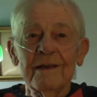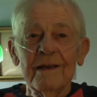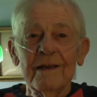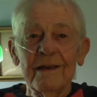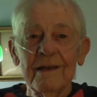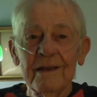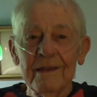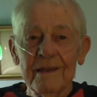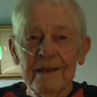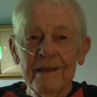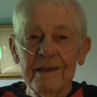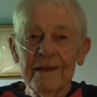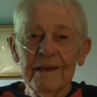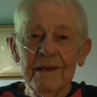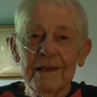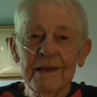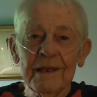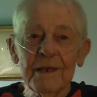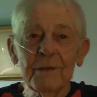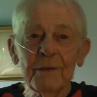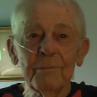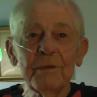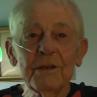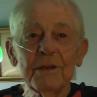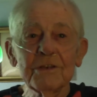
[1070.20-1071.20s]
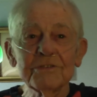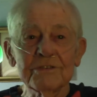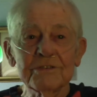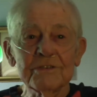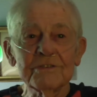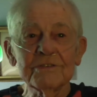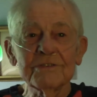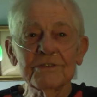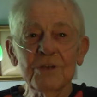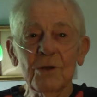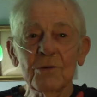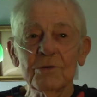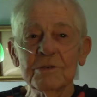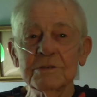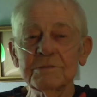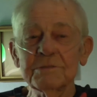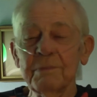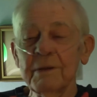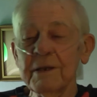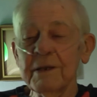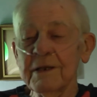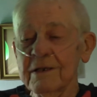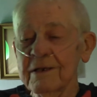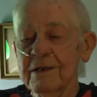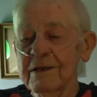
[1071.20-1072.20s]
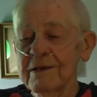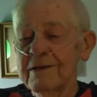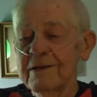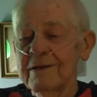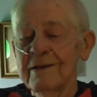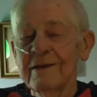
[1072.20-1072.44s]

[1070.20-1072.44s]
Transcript: uh, inhibition, so to speak.